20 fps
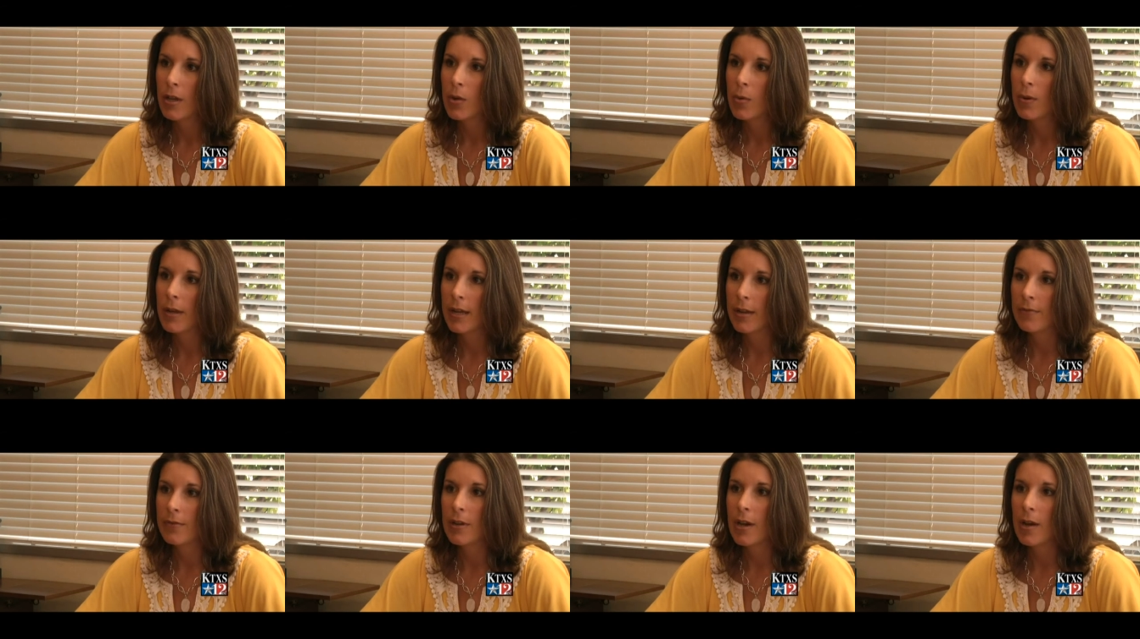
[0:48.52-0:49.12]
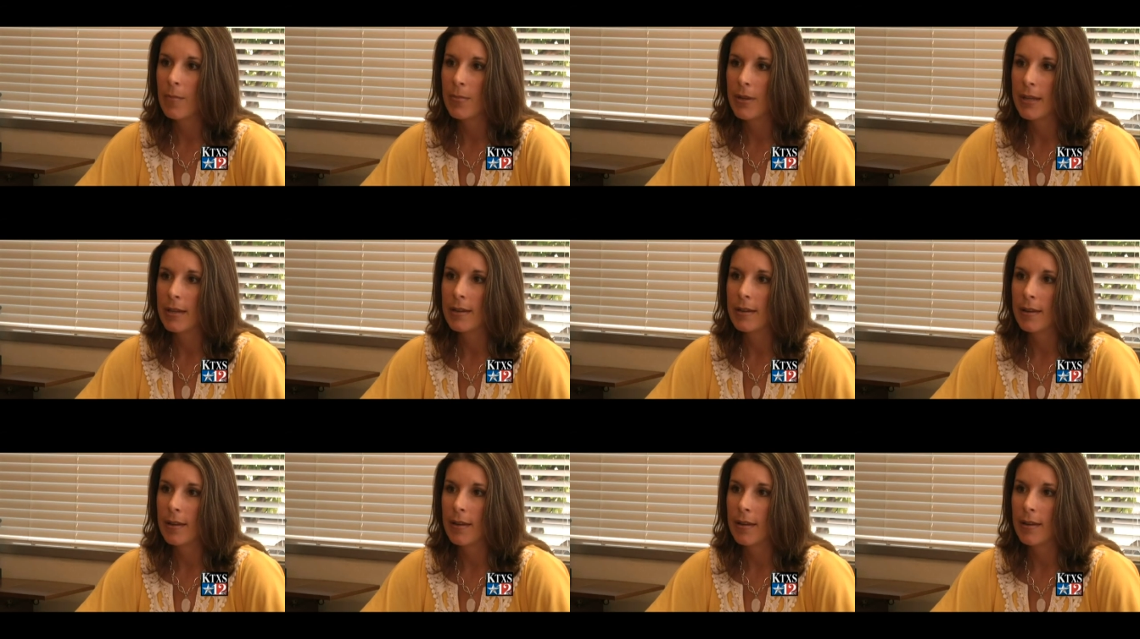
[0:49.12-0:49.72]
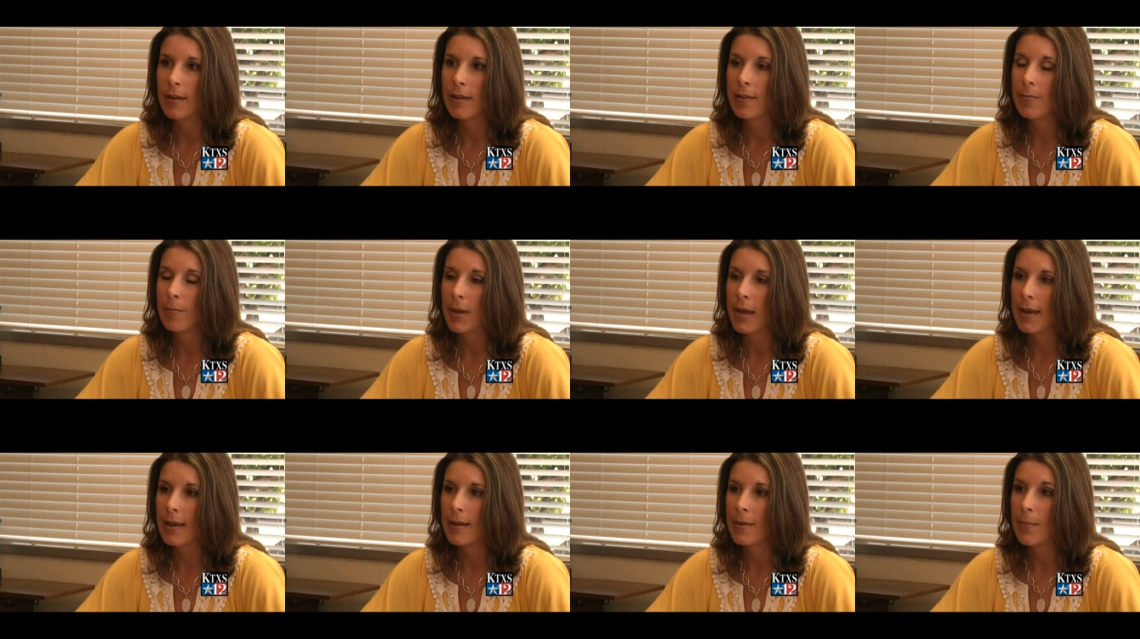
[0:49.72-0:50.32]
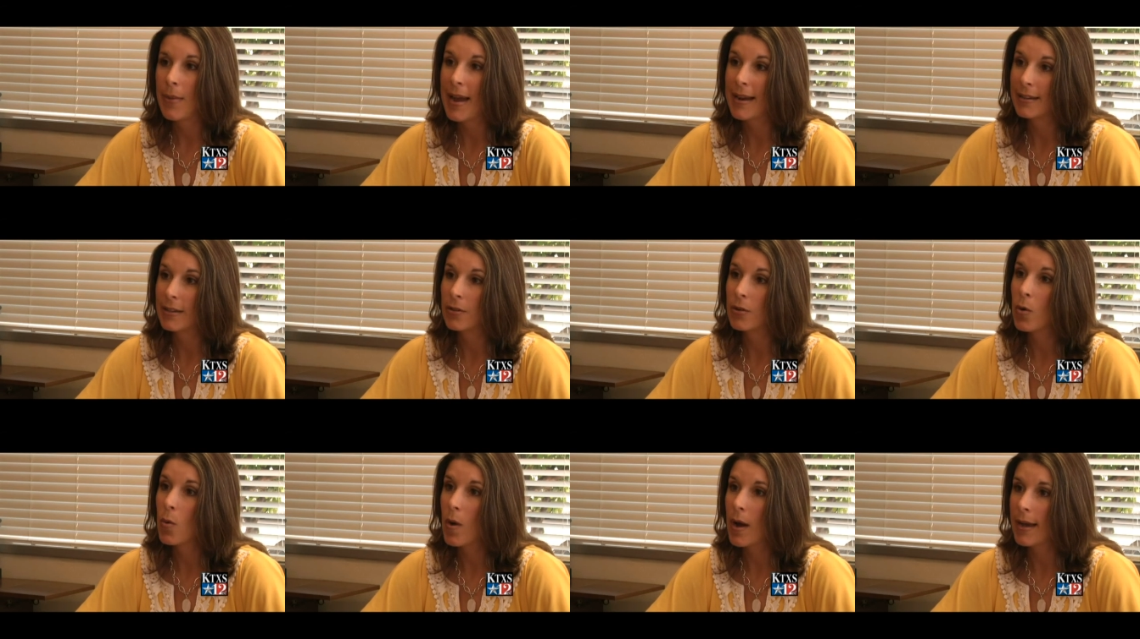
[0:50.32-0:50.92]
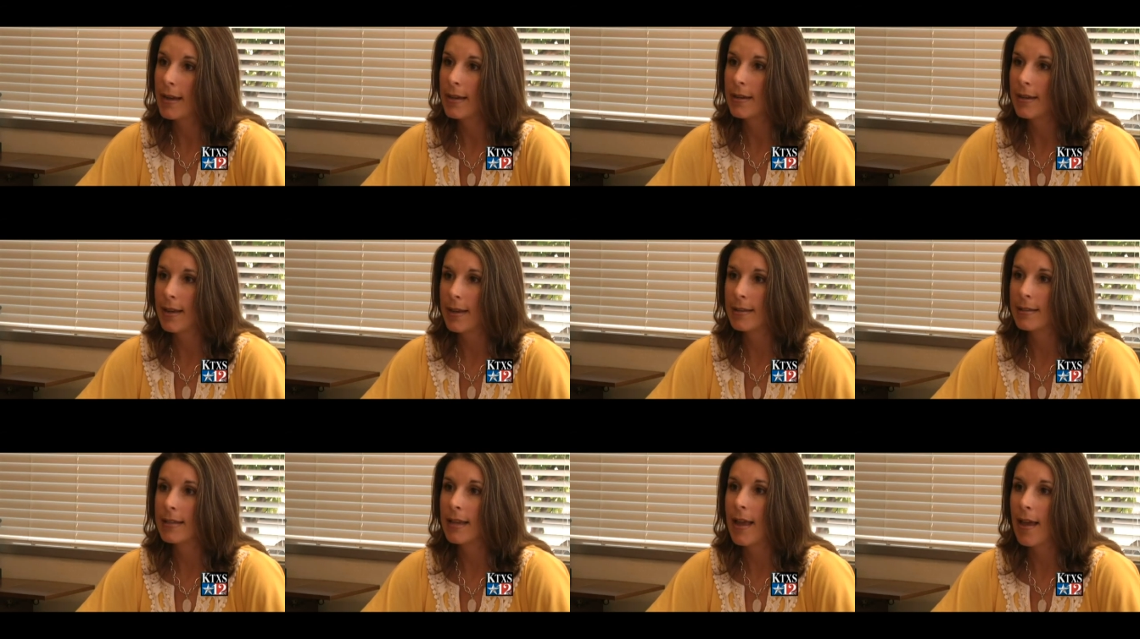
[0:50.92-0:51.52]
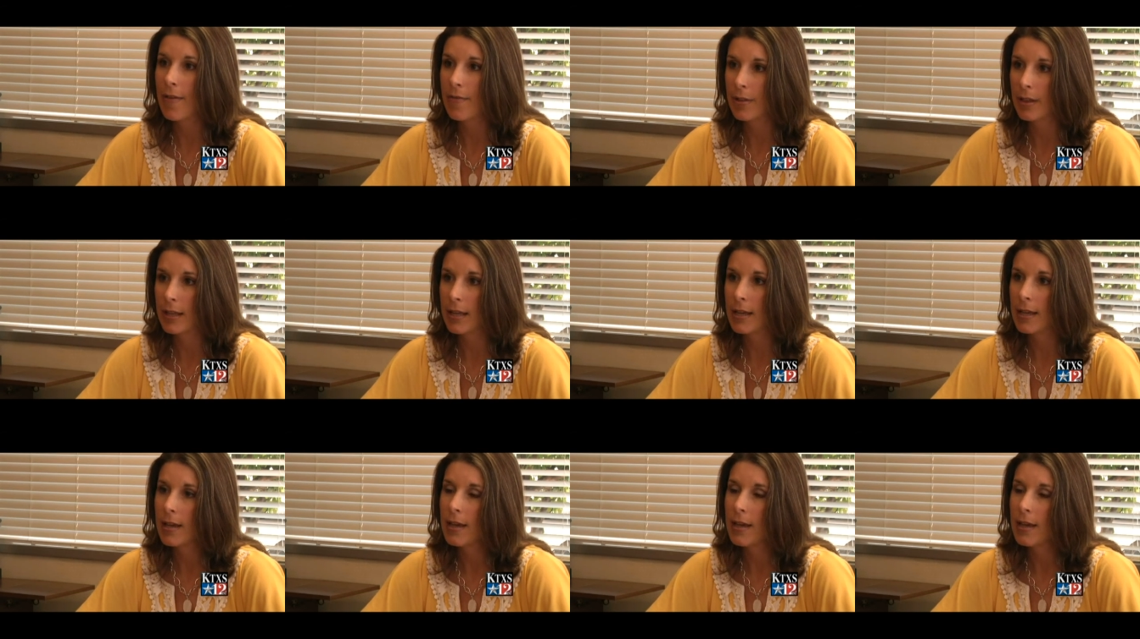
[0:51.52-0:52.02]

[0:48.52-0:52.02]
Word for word: we have not been uh, impacted quite as heavily.